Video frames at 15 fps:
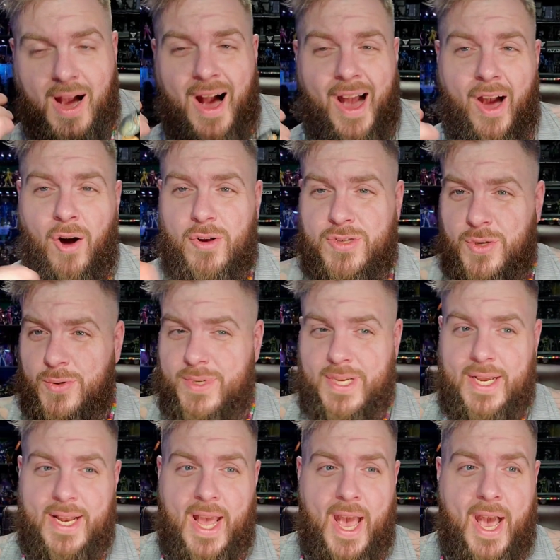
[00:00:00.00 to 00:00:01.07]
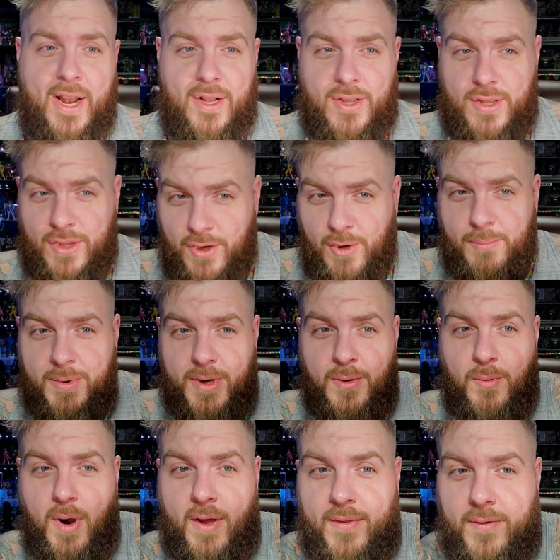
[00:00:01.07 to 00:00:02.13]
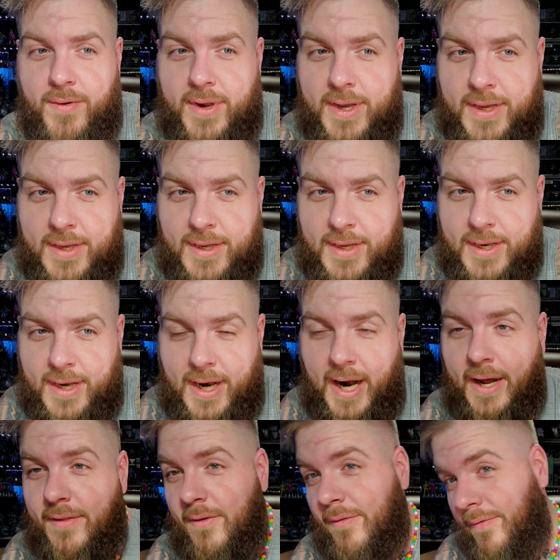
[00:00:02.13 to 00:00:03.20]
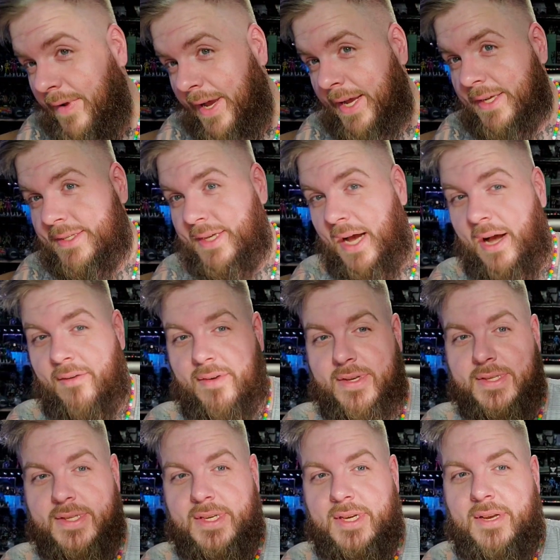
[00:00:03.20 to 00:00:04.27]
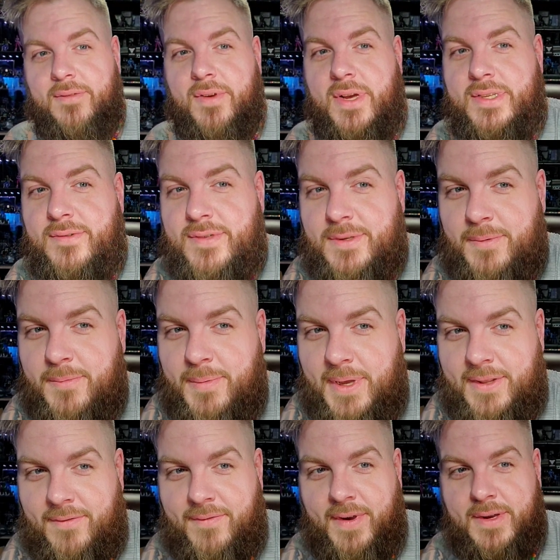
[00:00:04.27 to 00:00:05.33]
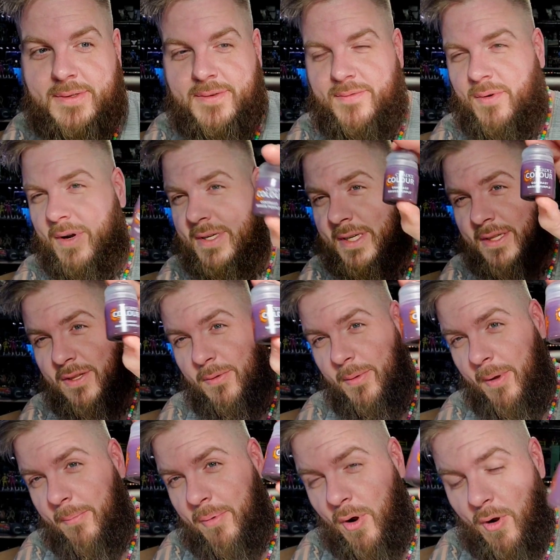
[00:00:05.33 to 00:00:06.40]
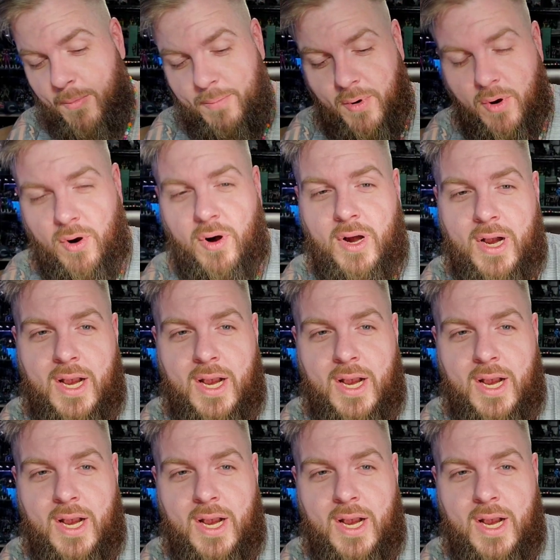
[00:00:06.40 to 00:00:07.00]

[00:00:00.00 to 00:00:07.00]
I also did add a little bit of weathering on the face. Obviously, if you guys have seen me paint the face before, I did a little bit of purple.